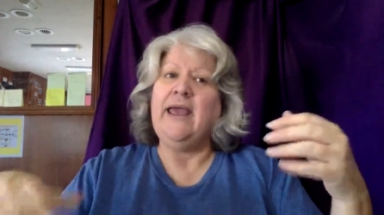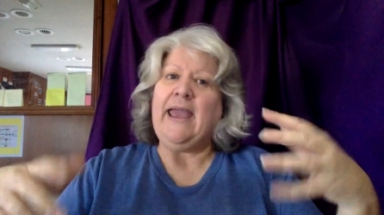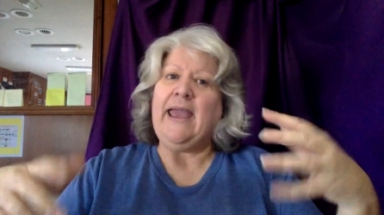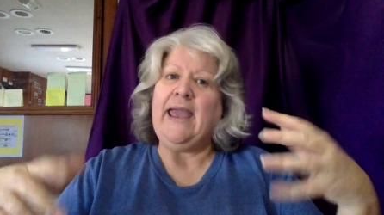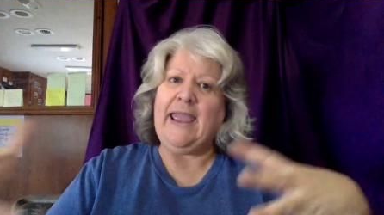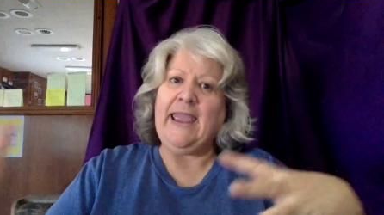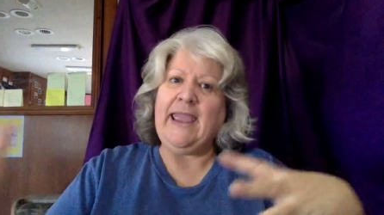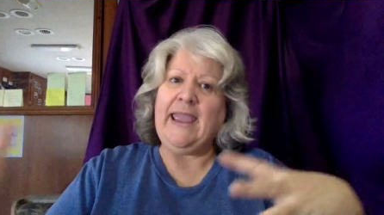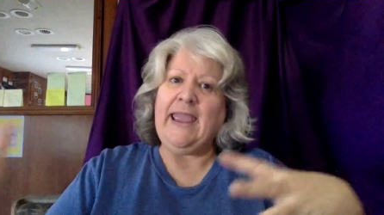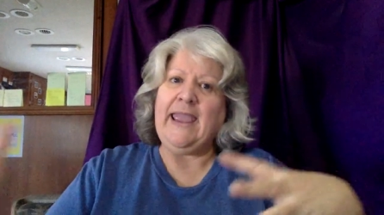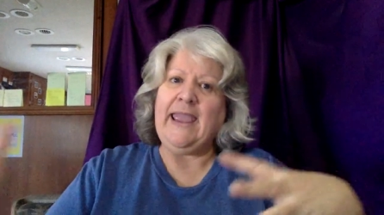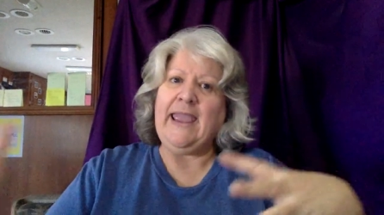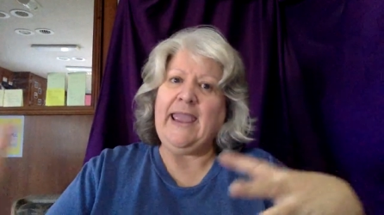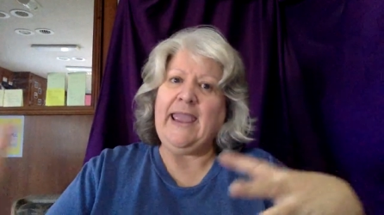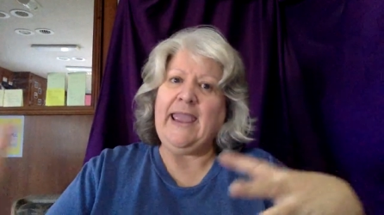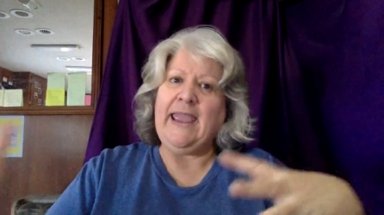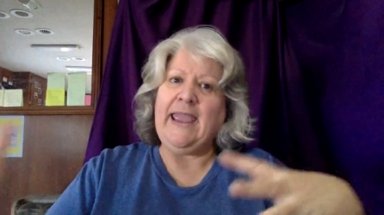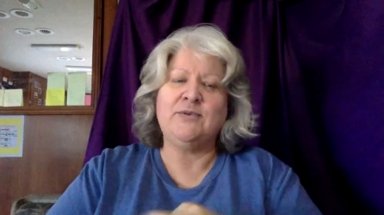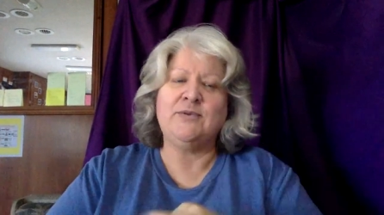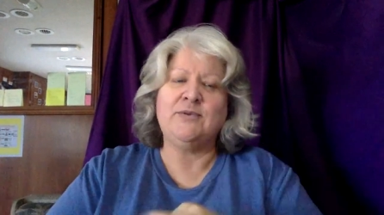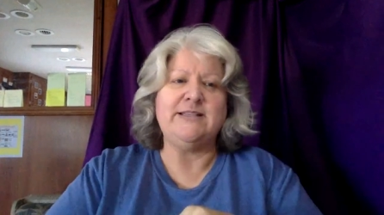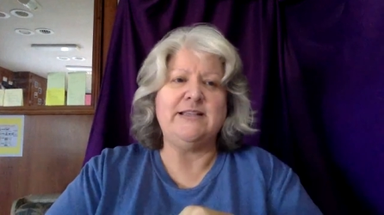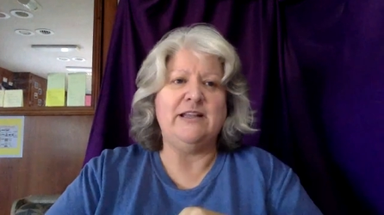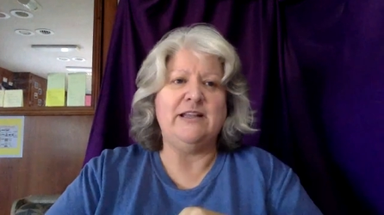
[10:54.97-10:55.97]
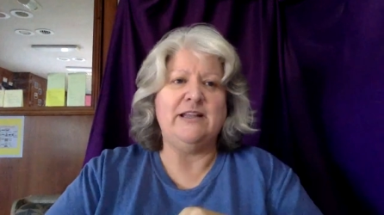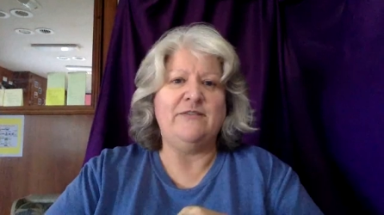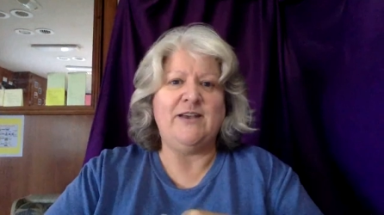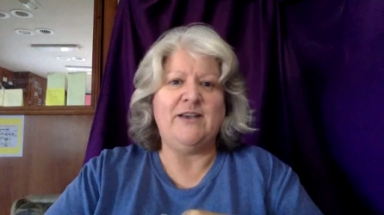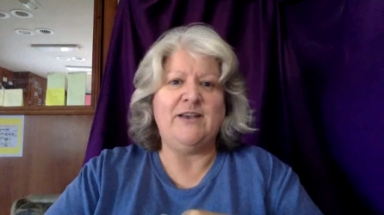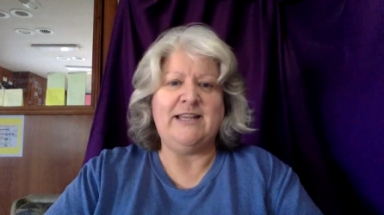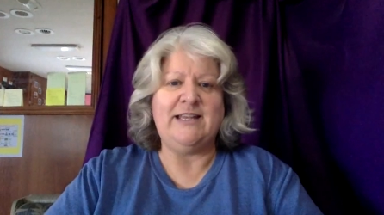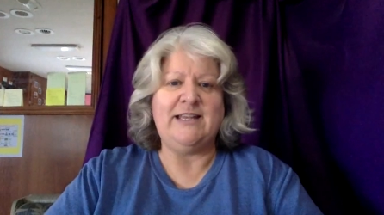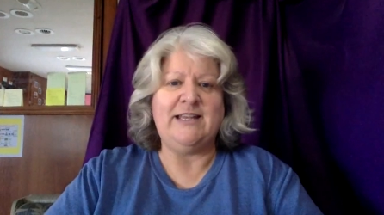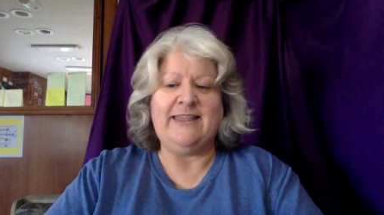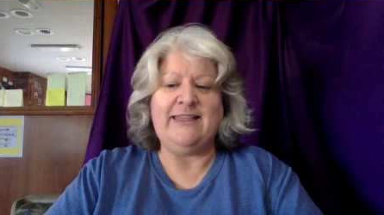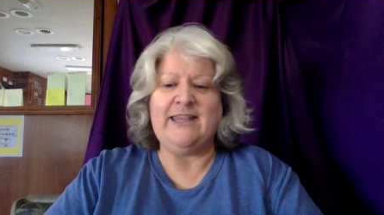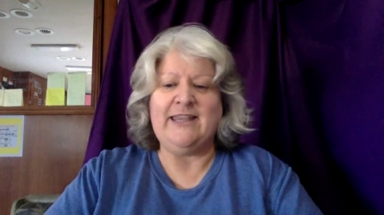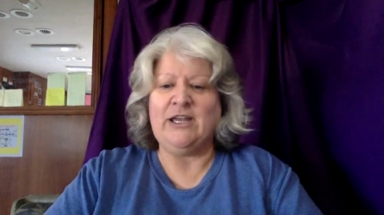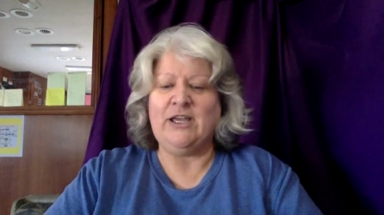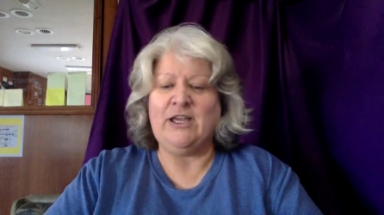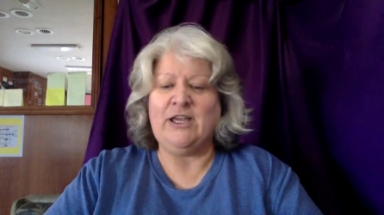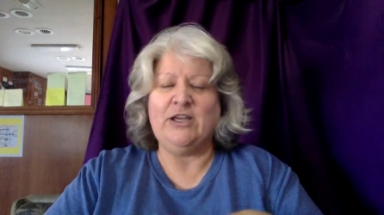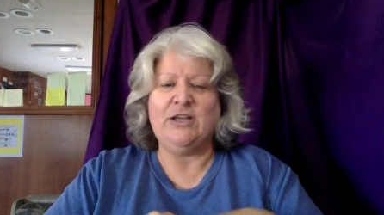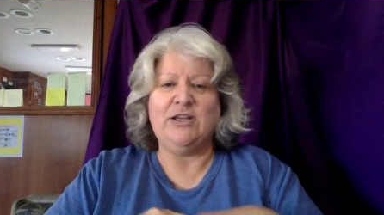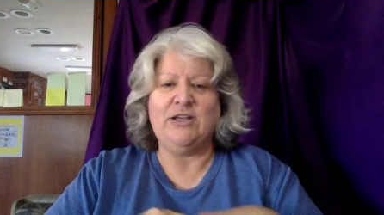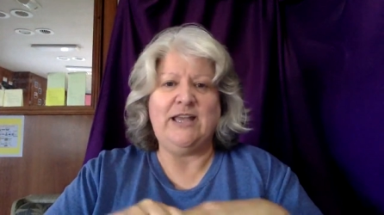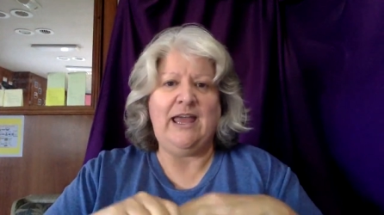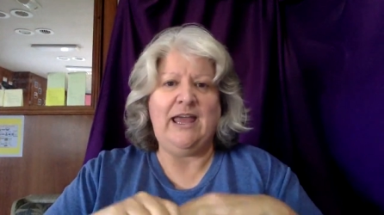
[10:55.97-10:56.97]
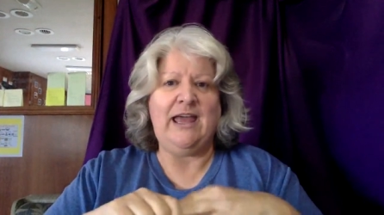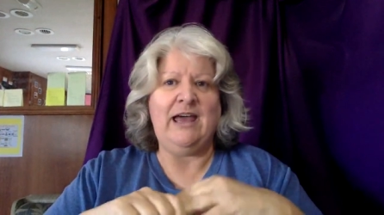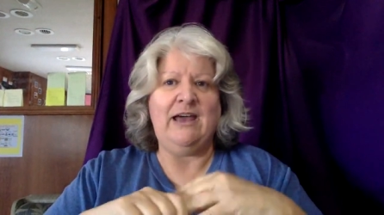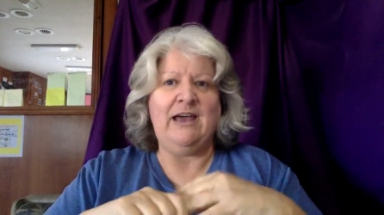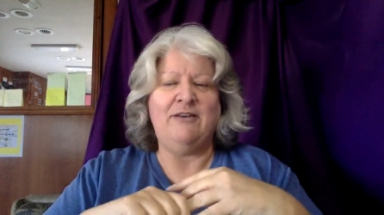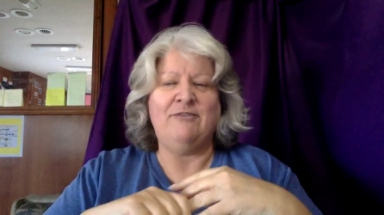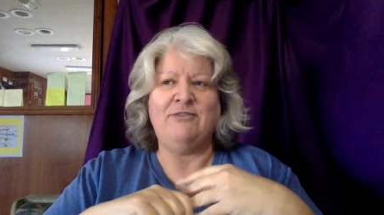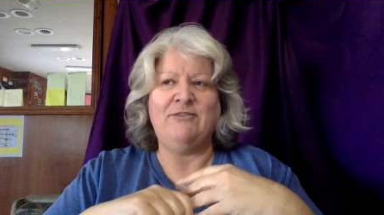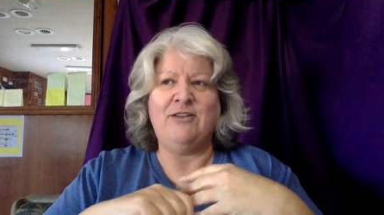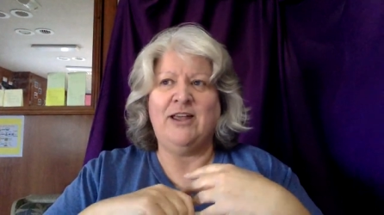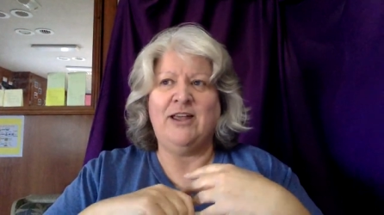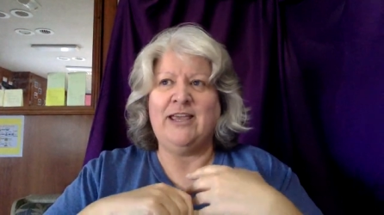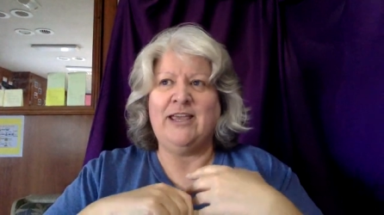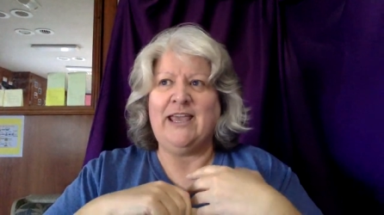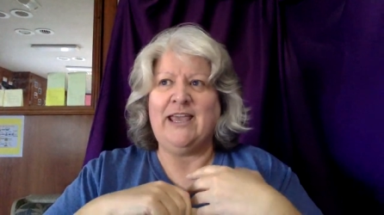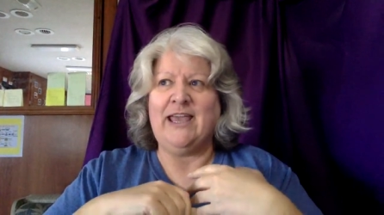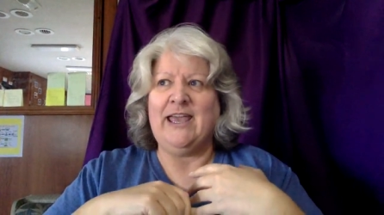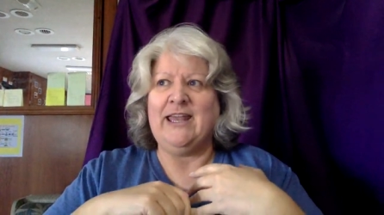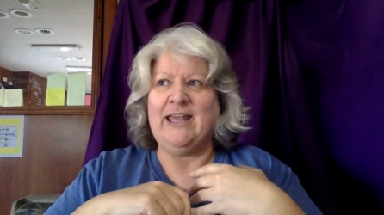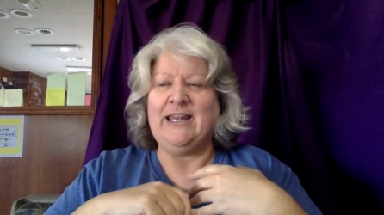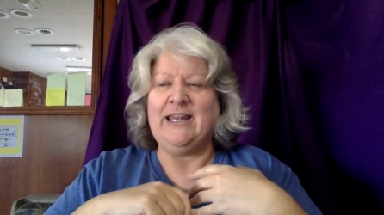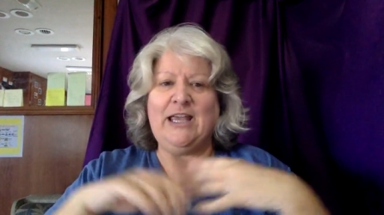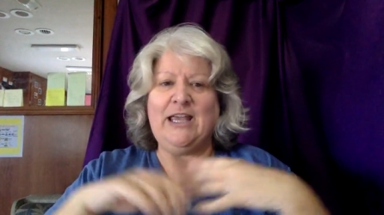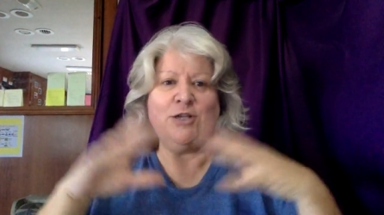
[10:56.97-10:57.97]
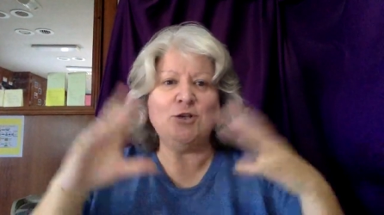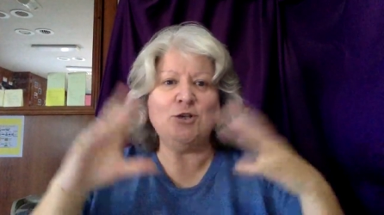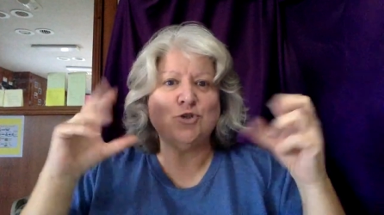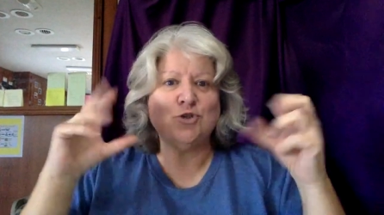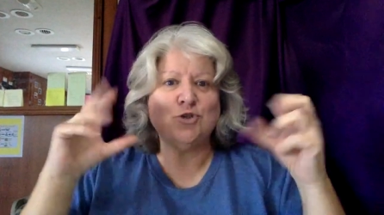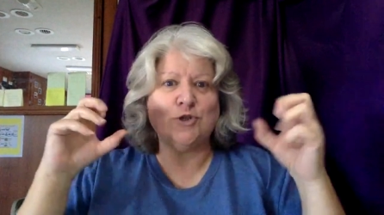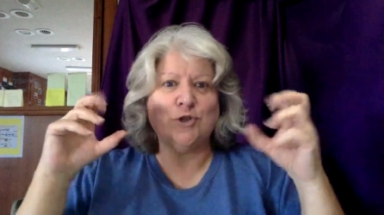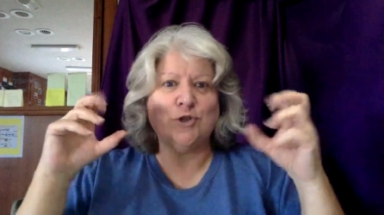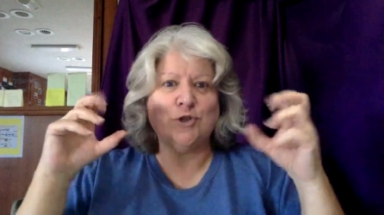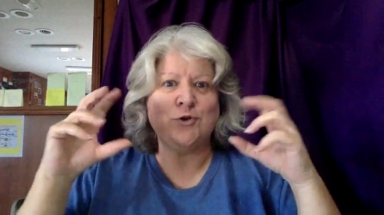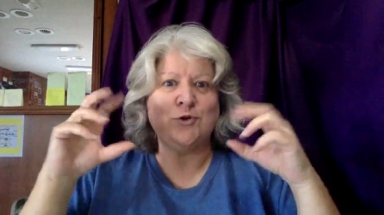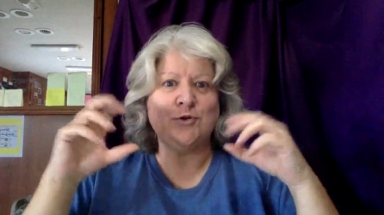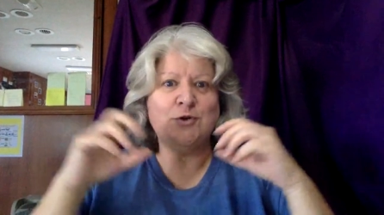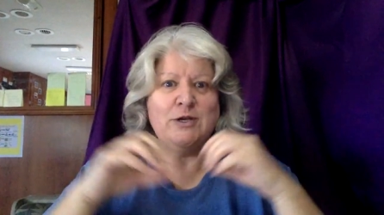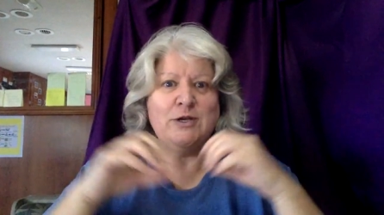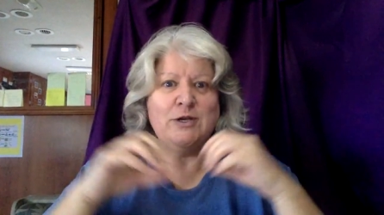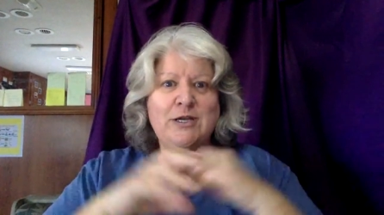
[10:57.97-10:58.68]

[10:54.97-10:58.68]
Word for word: And I recently found out that I could have, like, an intro